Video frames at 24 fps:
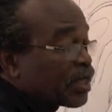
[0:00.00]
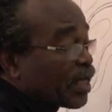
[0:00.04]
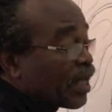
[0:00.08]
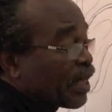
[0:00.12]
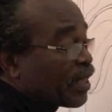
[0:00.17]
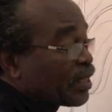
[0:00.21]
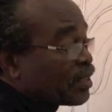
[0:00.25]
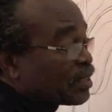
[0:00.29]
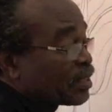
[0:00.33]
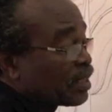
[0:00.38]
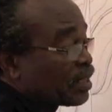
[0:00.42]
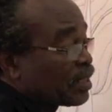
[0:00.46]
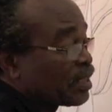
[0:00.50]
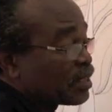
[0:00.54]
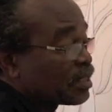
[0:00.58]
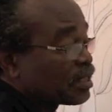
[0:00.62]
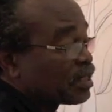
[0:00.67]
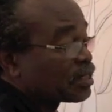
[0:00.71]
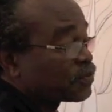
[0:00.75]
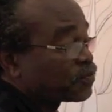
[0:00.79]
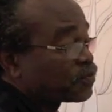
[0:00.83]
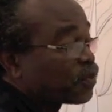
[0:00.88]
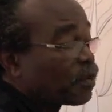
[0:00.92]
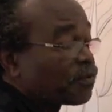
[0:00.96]
And it
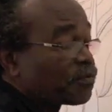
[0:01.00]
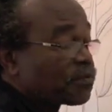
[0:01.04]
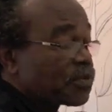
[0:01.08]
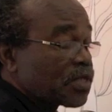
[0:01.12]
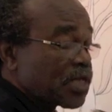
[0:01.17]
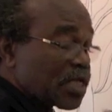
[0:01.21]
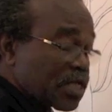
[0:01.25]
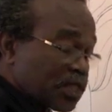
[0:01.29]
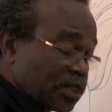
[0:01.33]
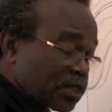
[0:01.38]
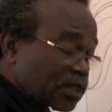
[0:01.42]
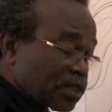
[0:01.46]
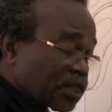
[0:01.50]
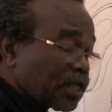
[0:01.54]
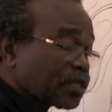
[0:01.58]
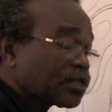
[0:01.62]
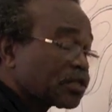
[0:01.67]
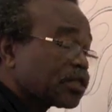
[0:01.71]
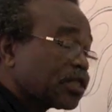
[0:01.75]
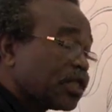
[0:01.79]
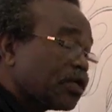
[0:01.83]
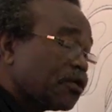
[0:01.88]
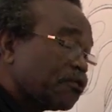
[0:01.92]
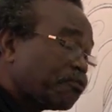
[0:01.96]
is from this, a
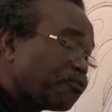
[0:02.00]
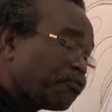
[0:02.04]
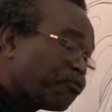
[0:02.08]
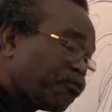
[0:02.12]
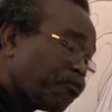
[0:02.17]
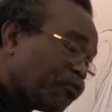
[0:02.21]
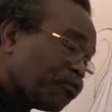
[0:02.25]
set of